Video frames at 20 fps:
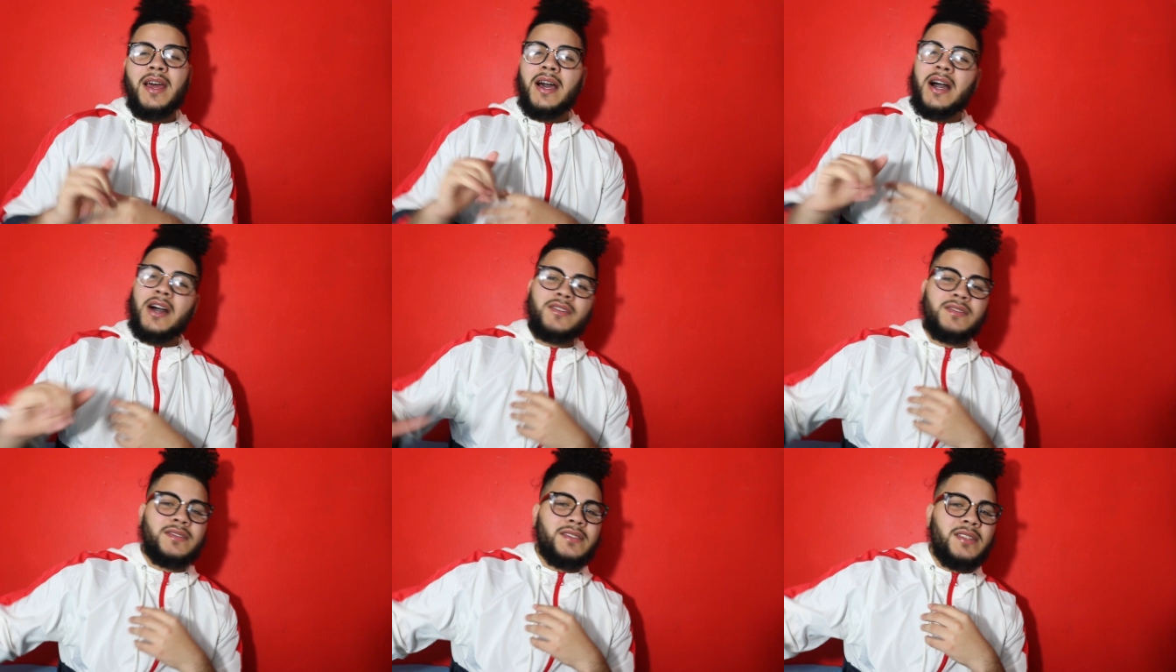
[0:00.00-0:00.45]

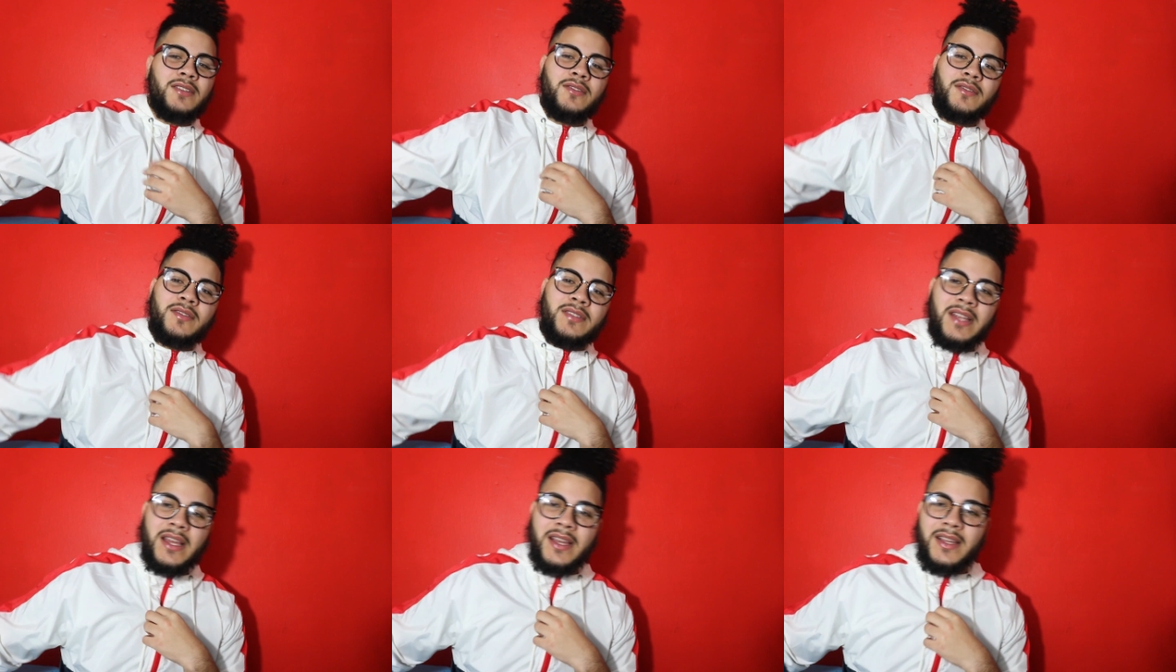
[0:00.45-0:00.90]
I don't see no
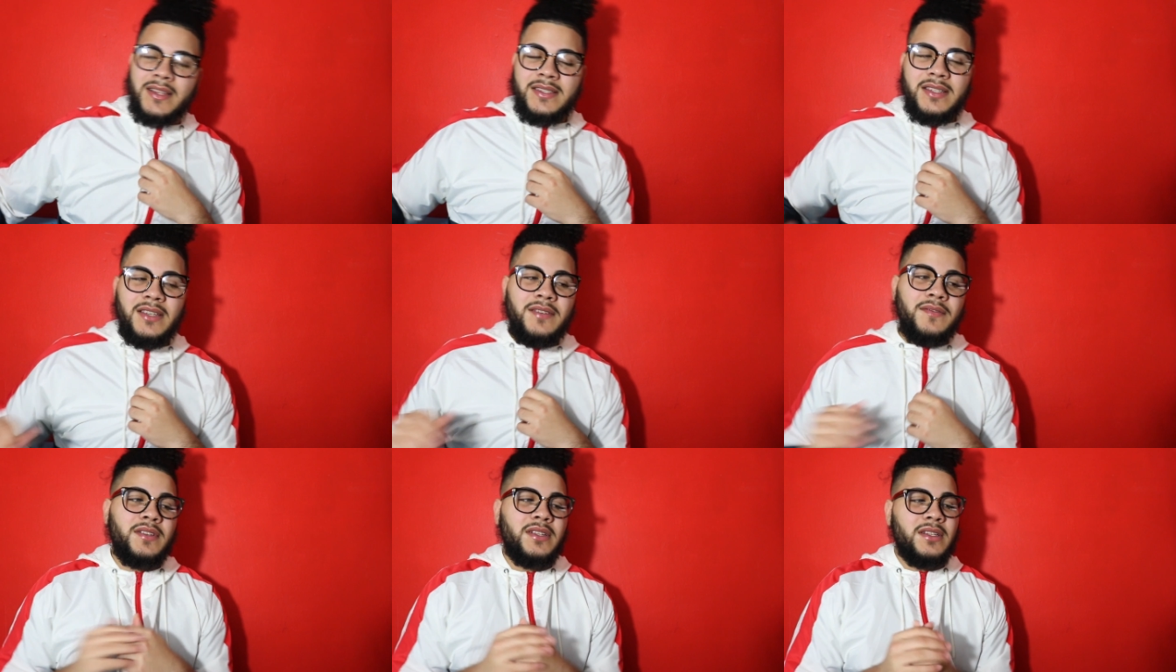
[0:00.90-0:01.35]

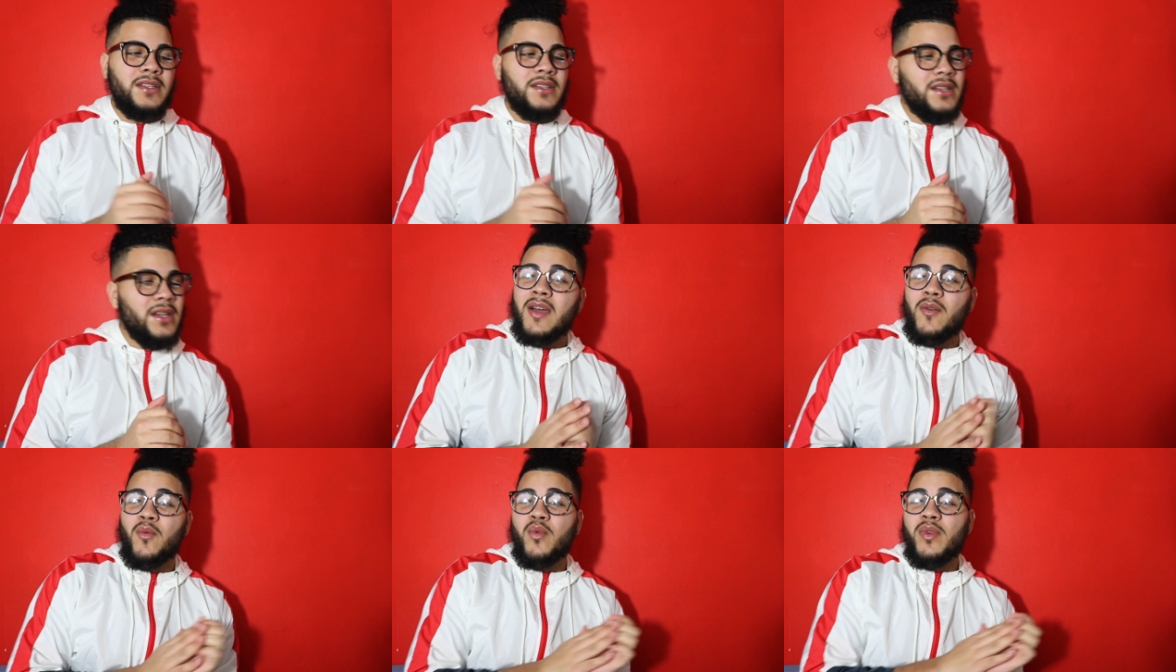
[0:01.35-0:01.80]
negativity.
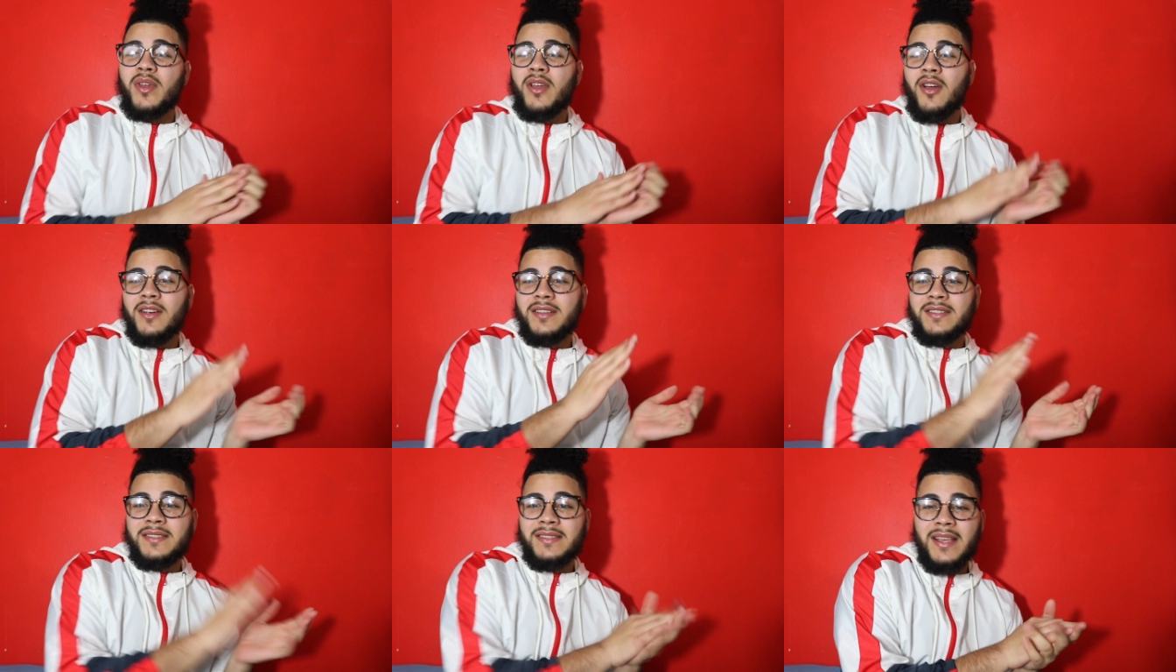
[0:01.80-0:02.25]
We
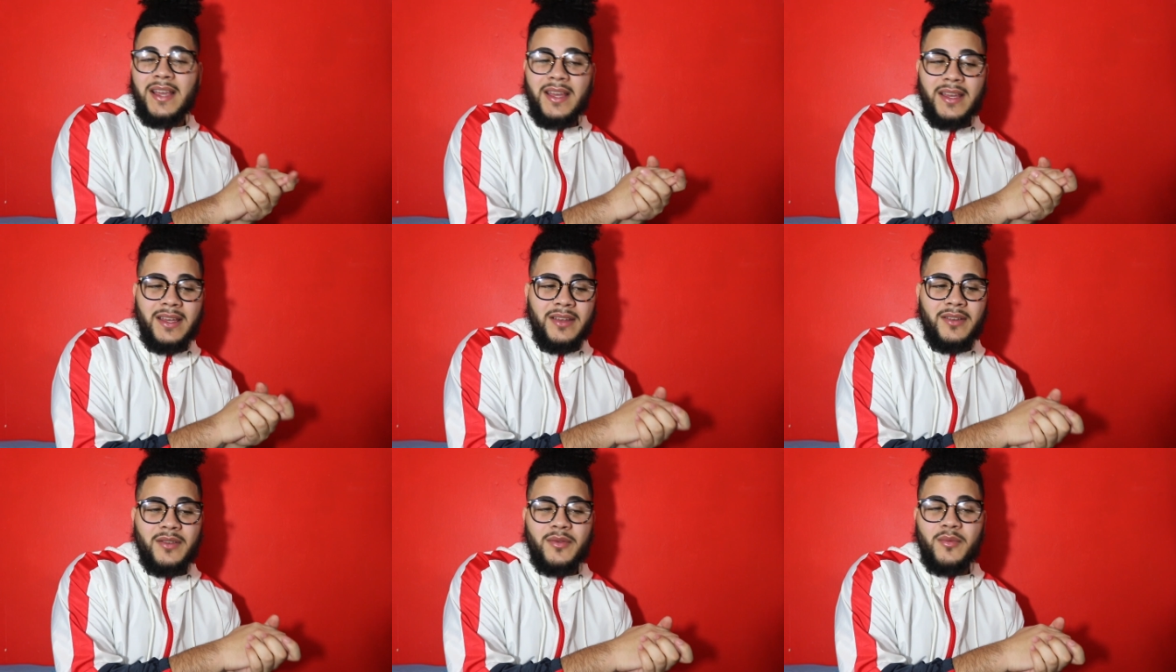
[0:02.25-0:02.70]
are
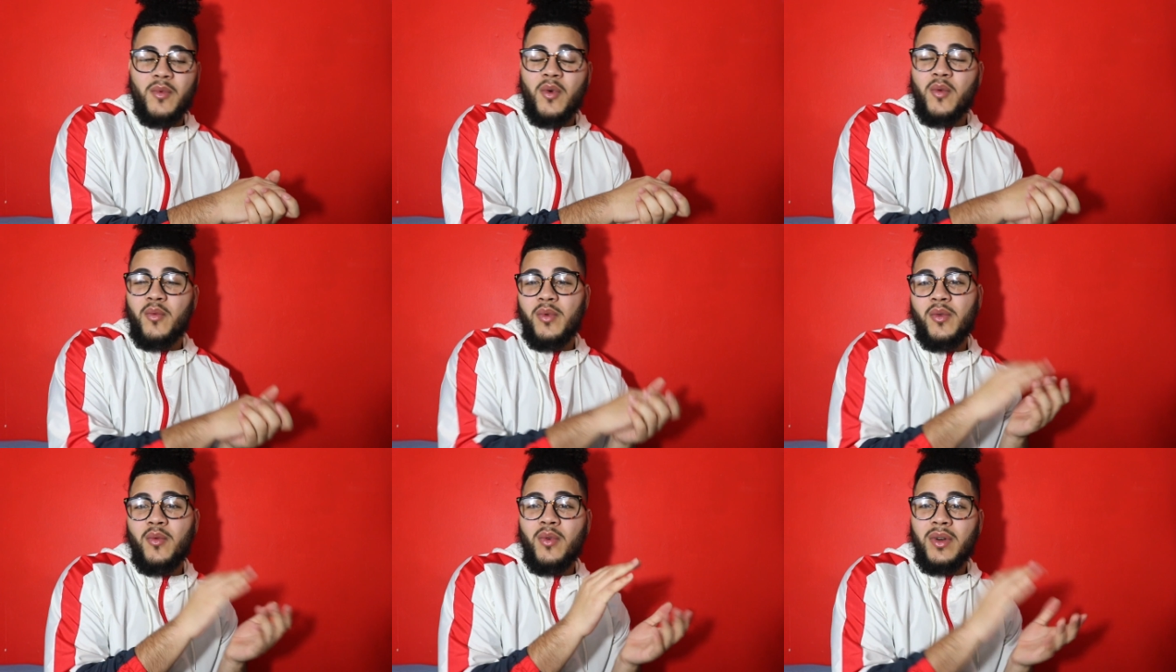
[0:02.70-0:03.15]
set
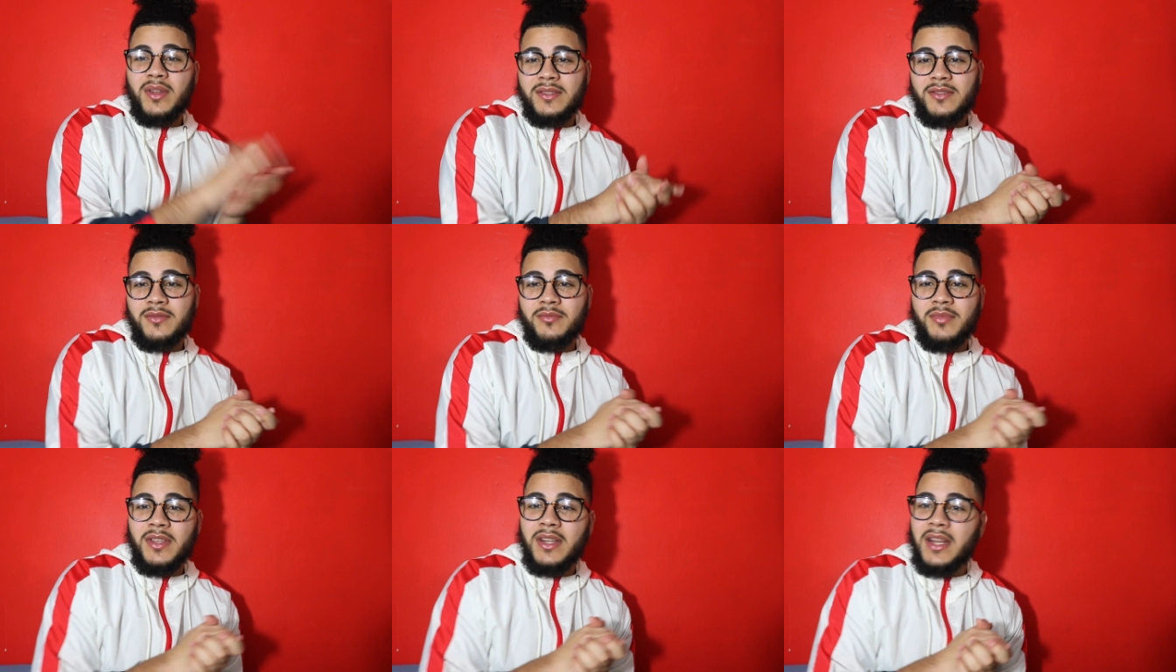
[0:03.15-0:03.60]
what we want
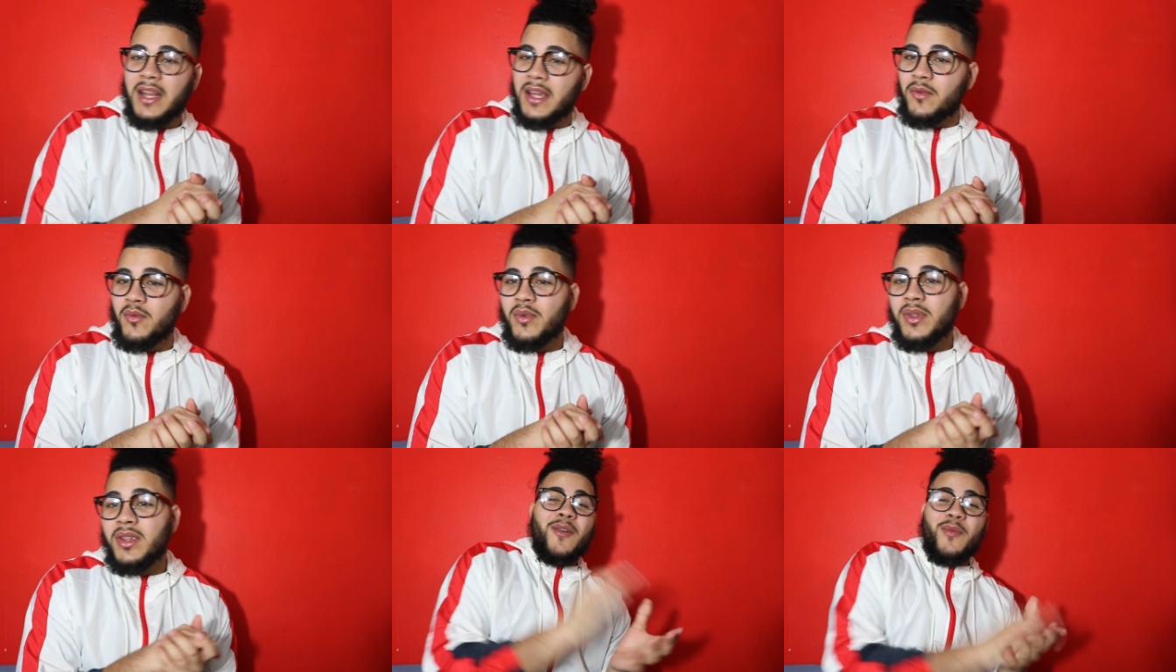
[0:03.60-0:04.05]
to be like
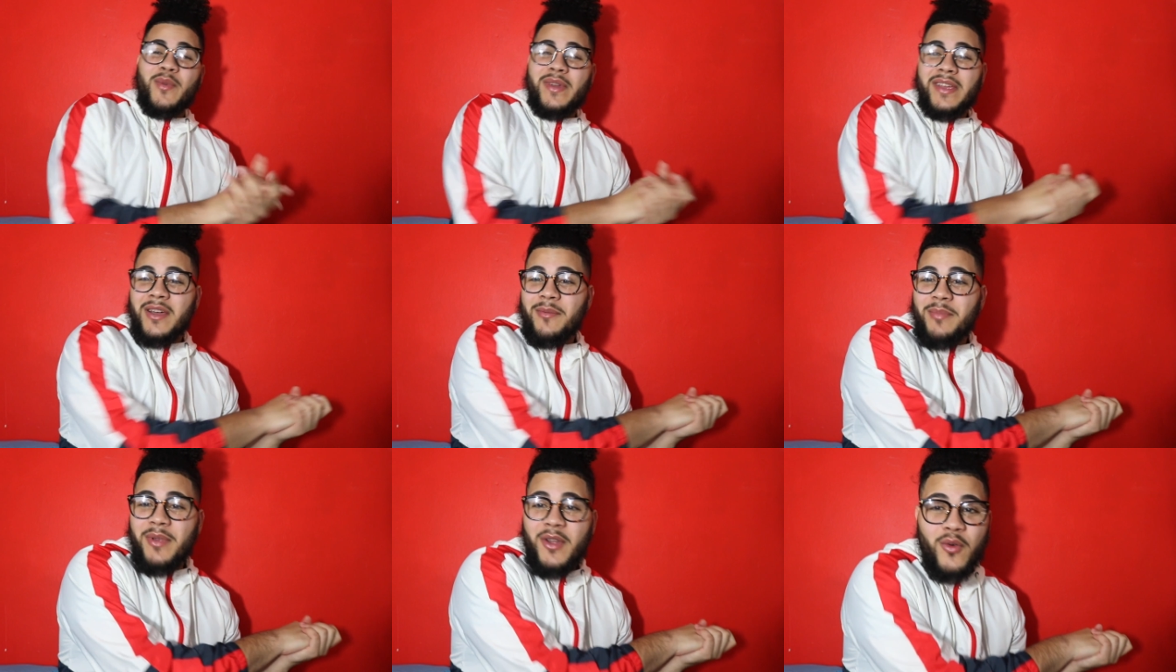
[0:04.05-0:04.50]
we we
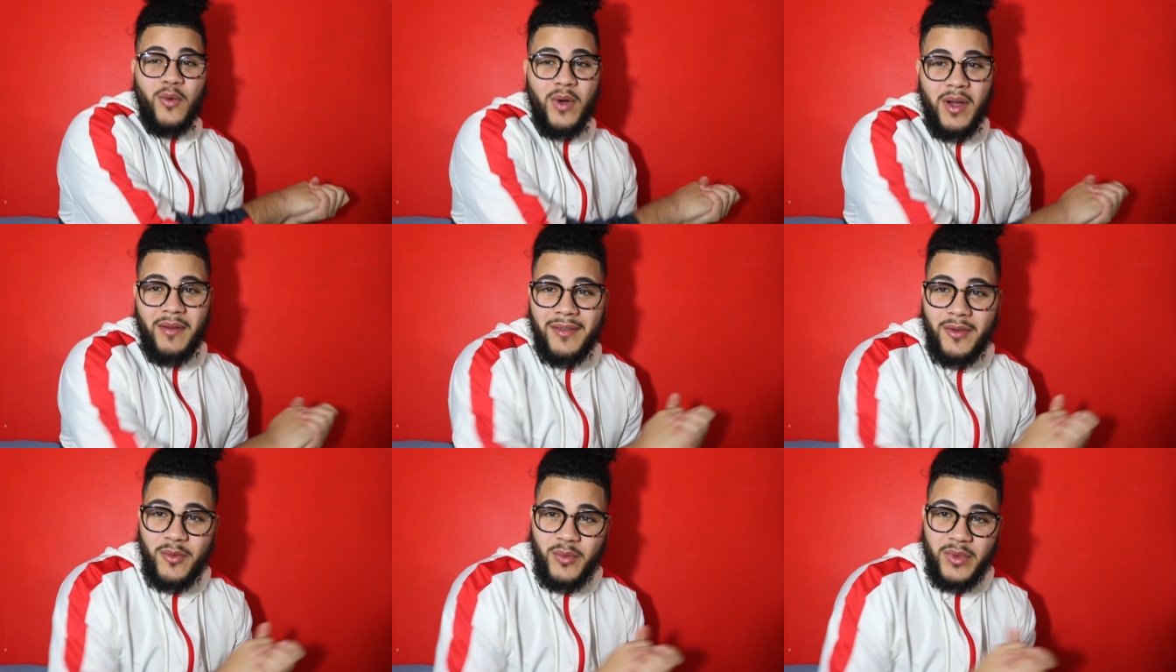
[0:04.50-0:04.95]
could be
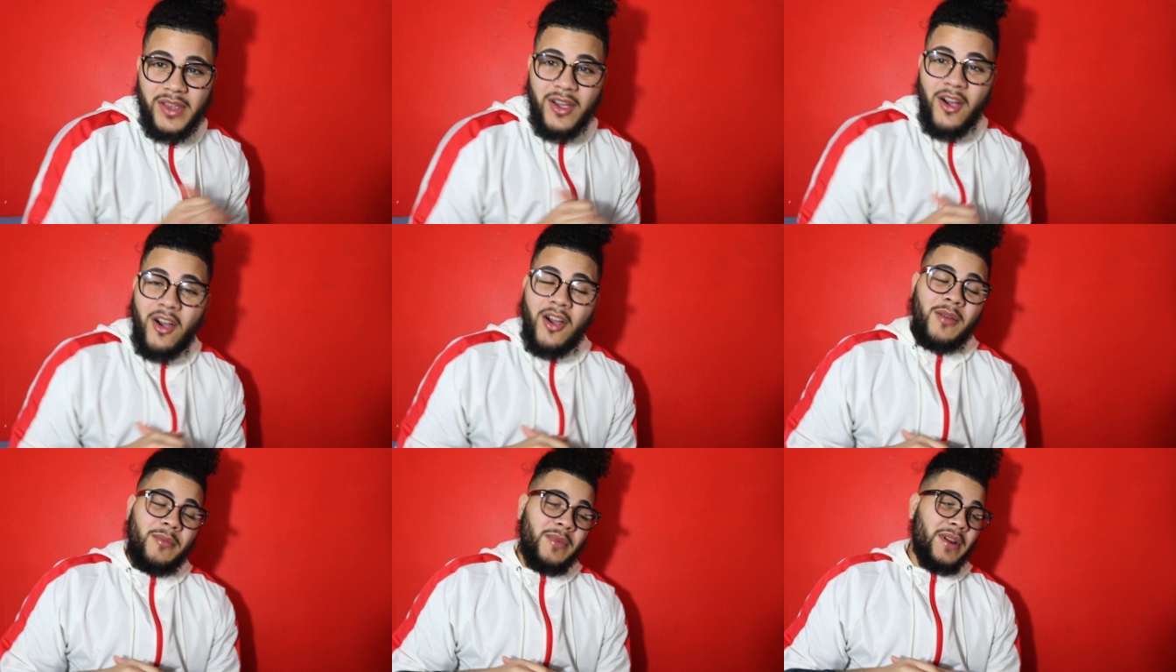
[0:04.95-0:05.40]
whoever we are